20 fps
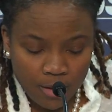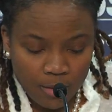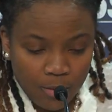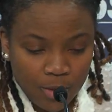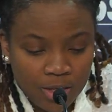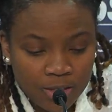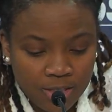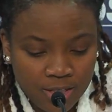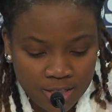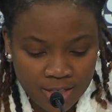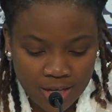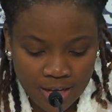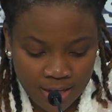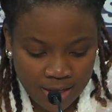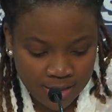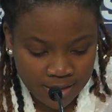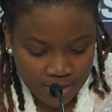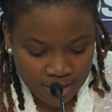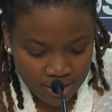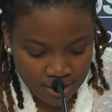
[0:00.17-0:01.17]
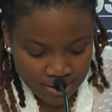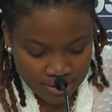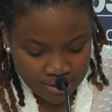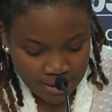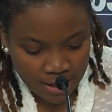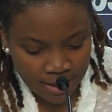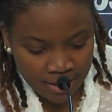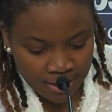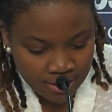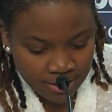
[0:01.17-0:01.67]
Well, today is an
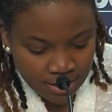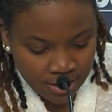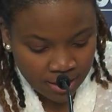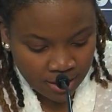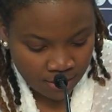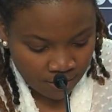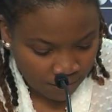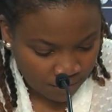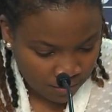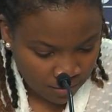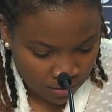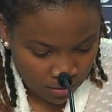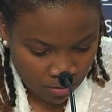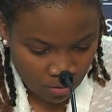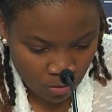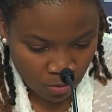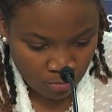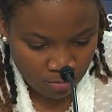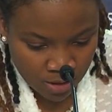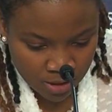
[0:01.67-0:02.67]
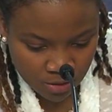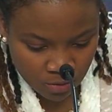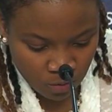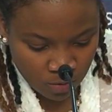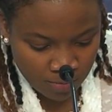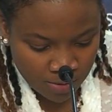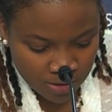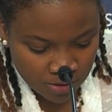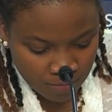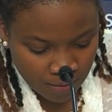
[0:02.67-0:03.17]
exciting day for Ole Miss
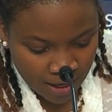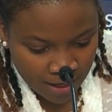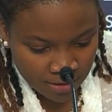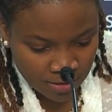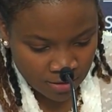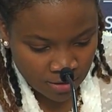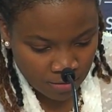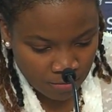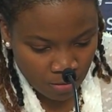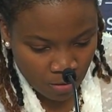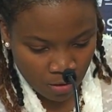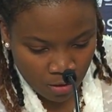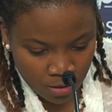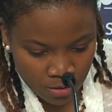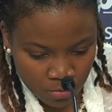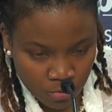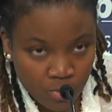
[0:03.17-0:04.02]
women's basketball.